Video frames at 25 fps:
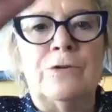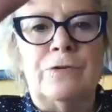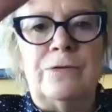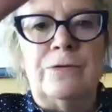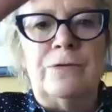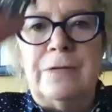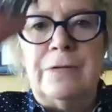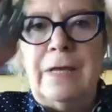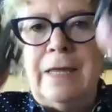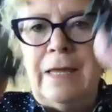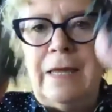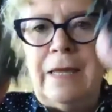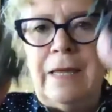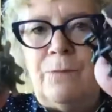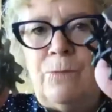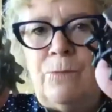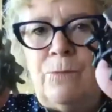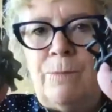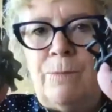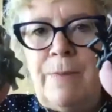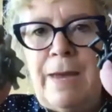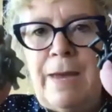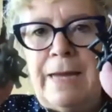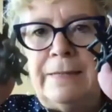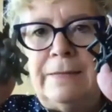Again, we're
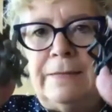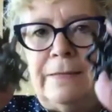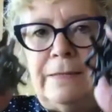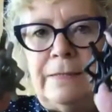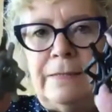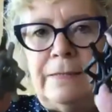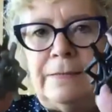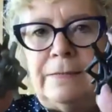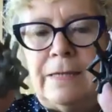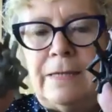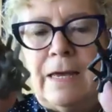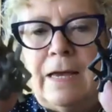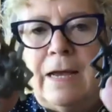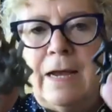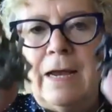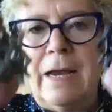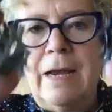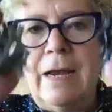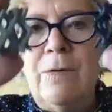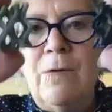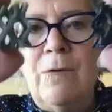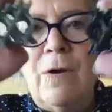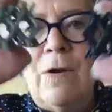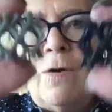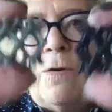back to
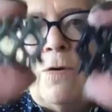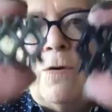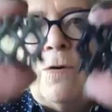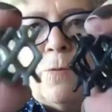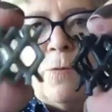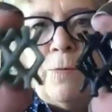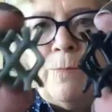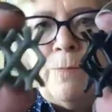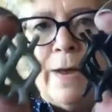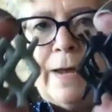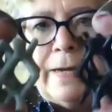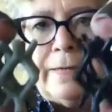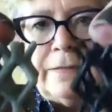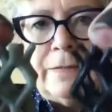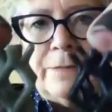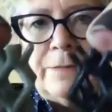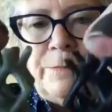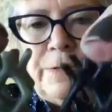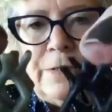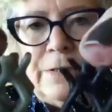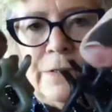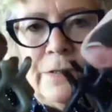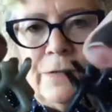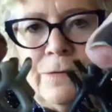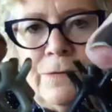design, we're back to
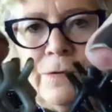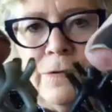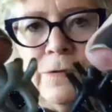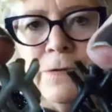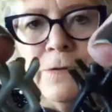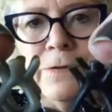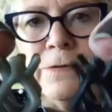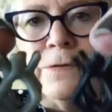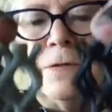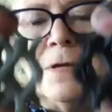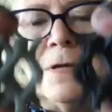materials,